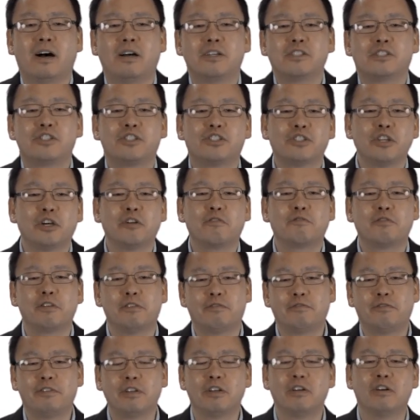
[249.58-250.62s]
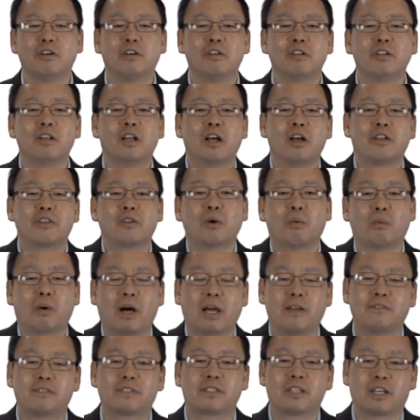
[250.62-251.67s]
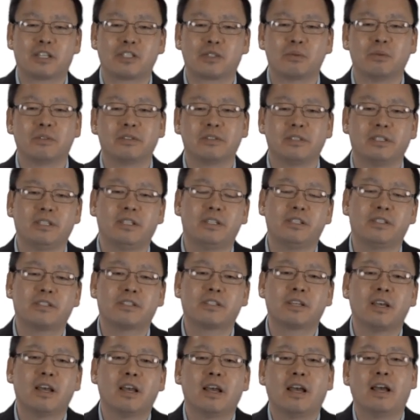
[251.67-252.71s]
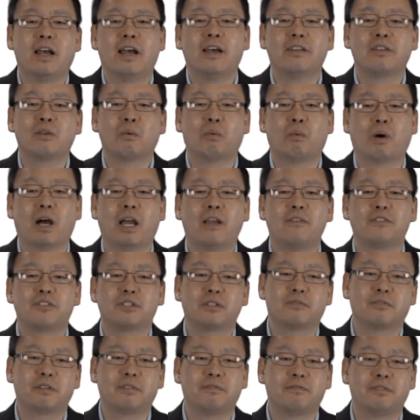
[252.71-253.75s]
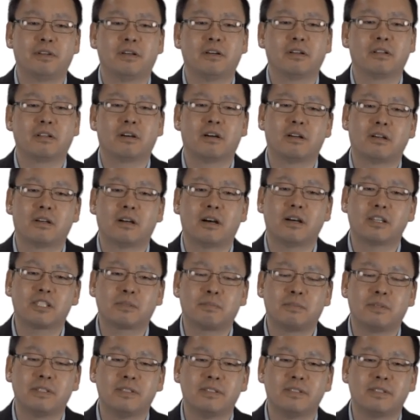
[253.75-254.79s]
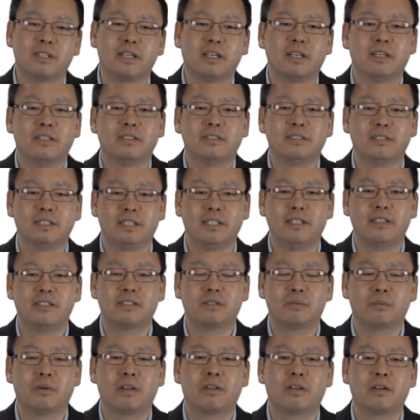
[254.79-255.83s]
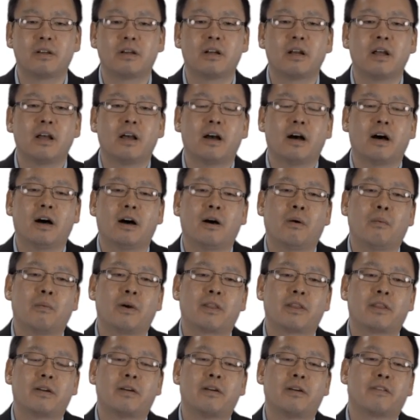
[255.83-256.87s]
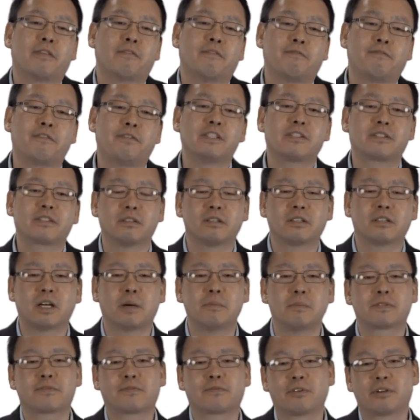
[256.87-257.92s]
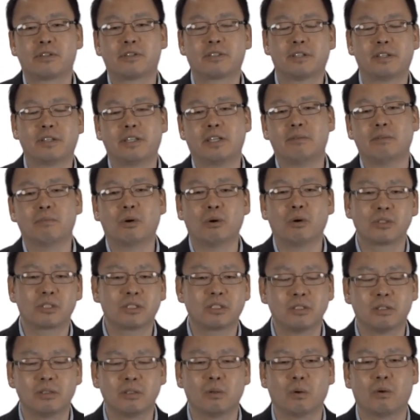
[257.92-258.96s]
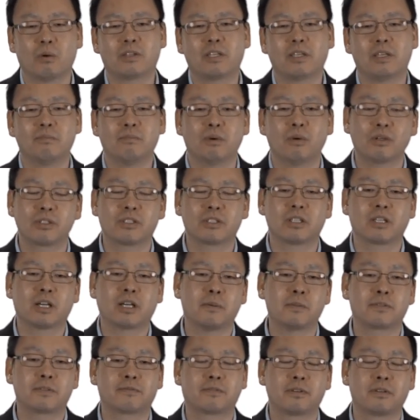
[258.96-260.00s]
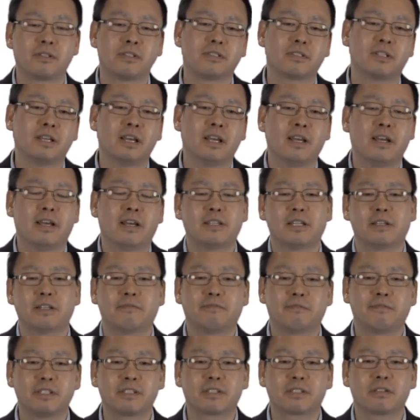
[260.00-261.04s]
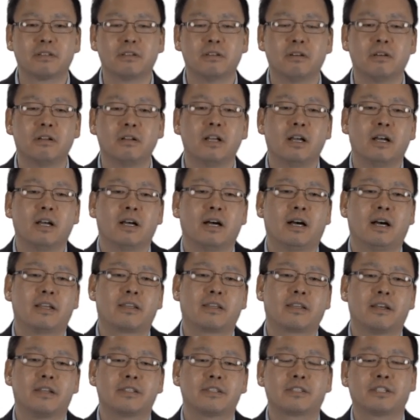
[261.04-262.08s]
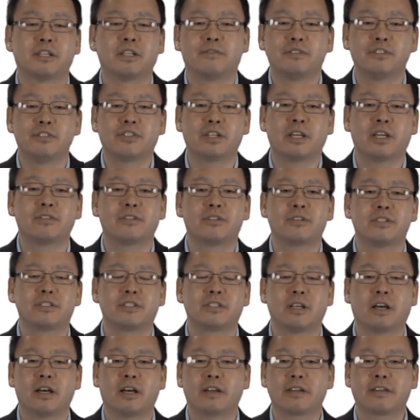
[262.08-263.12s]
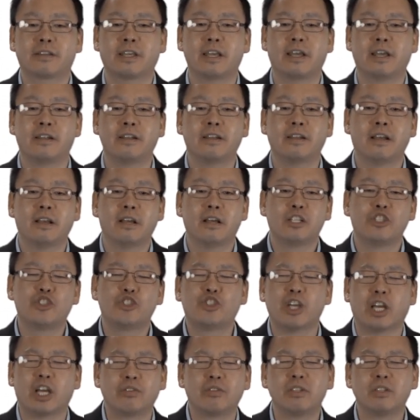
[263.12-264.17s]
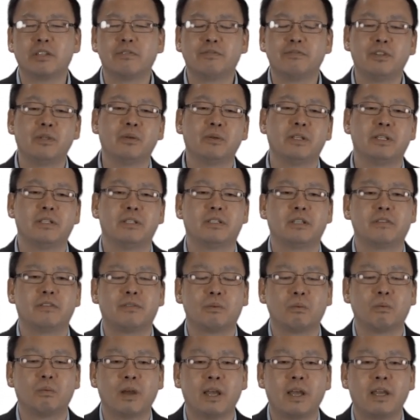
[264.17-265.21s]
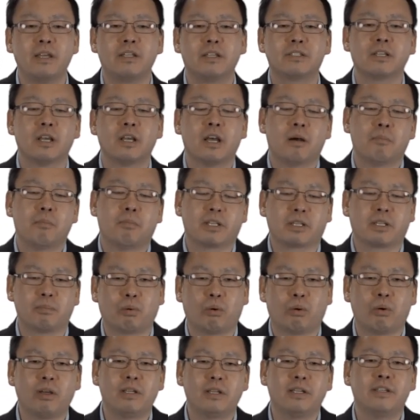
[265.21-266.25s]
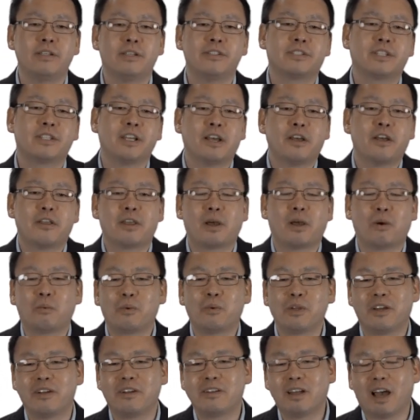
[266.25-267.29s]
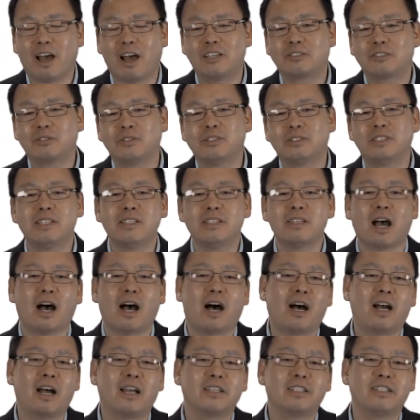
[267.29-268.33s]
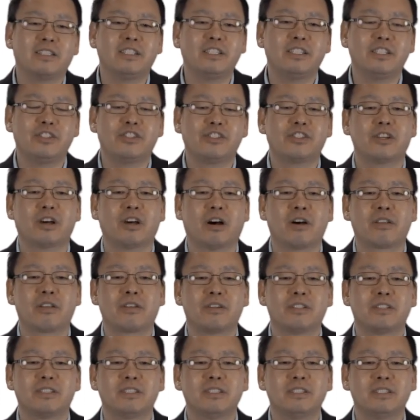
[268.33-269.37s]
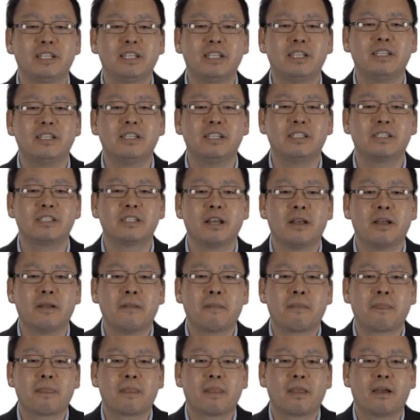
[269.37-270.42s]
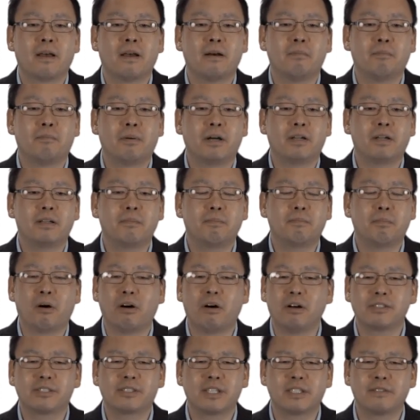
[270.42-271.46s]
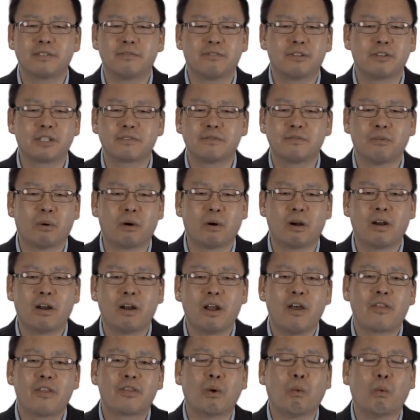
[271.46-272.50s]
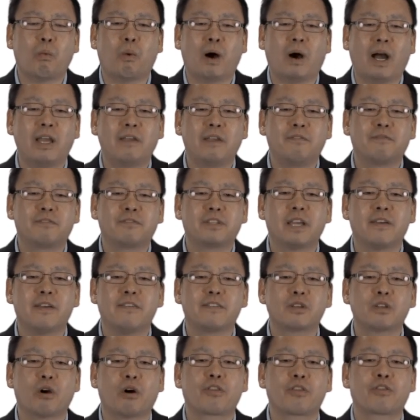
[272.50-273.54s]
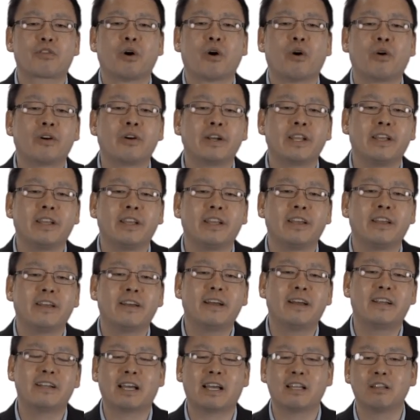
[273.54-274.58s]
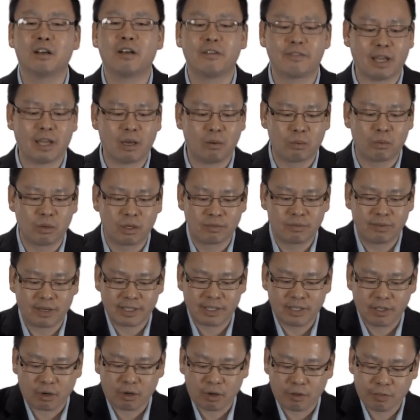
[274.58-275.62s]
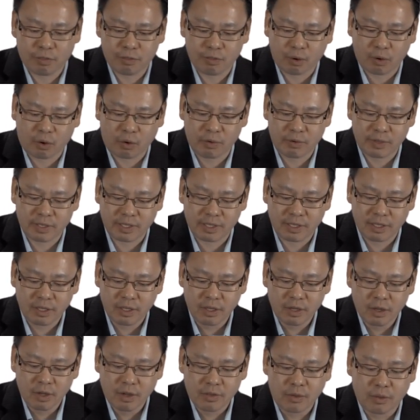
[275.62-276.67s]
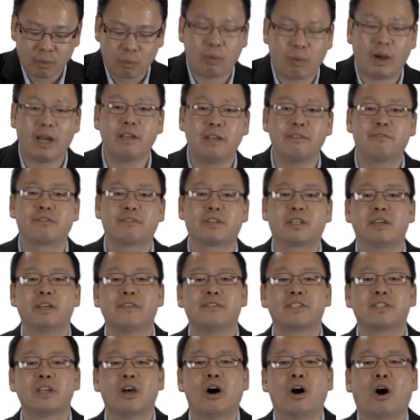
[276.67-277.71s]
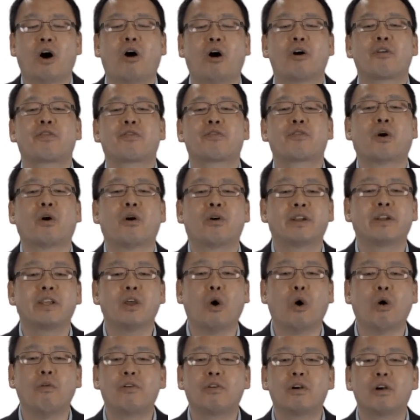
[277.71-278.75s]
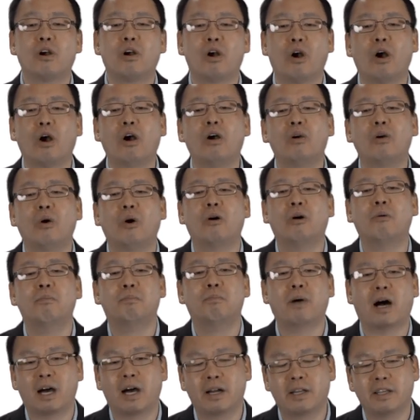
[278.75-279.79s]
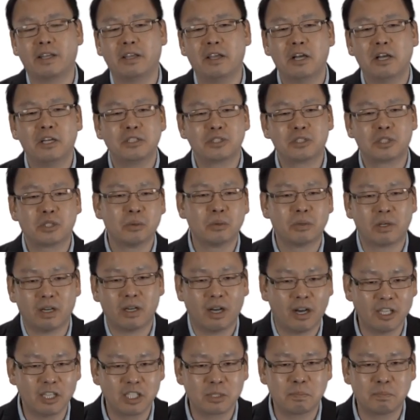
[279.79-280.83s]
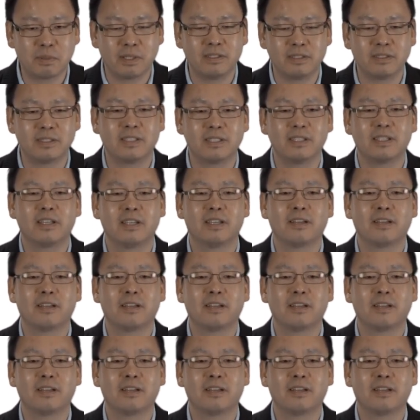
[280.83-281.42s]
should fulfill the wife's sexual needs, and the wife should fulfill her husband's needs, whether the physical comes first and the emotional, or the emotional comes first and then the physical. I guess different genders can generally view it in different ways, but the point is that we are not to deny each other's needs. But Paul says in verse 4, the wife gives authority, and I love that word right here, authority. The wife gives authority over her own body to her husband.